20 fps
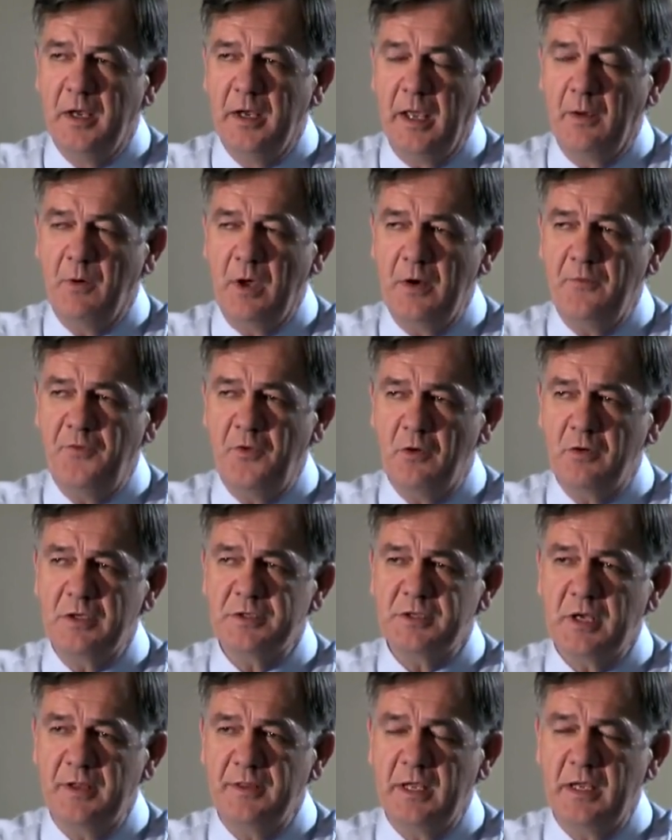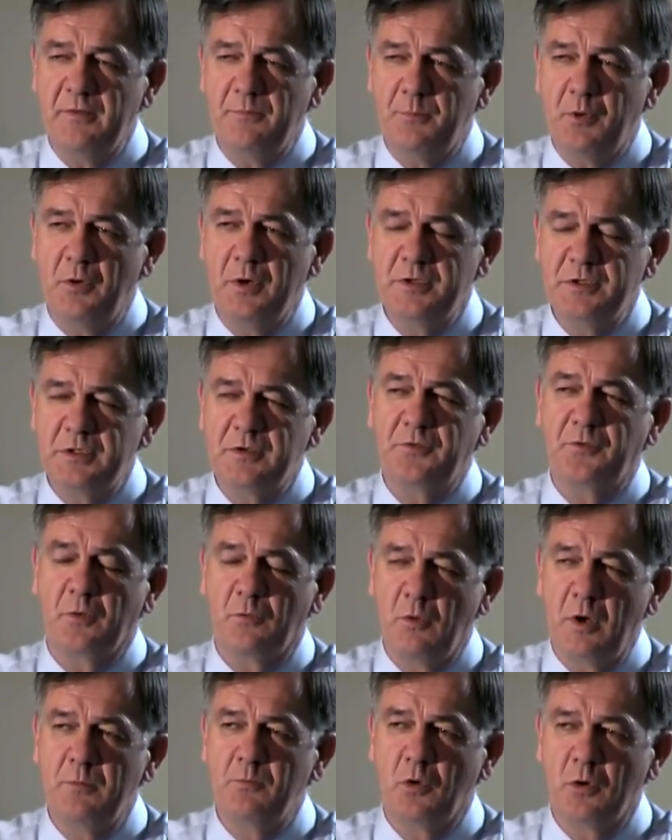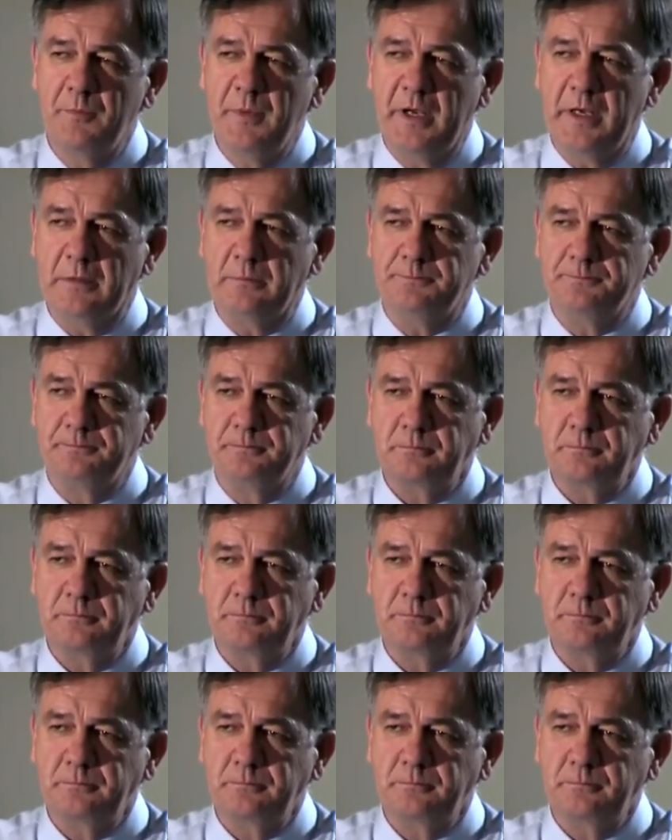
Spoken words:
Now, I want to focus on that point just for one more minute.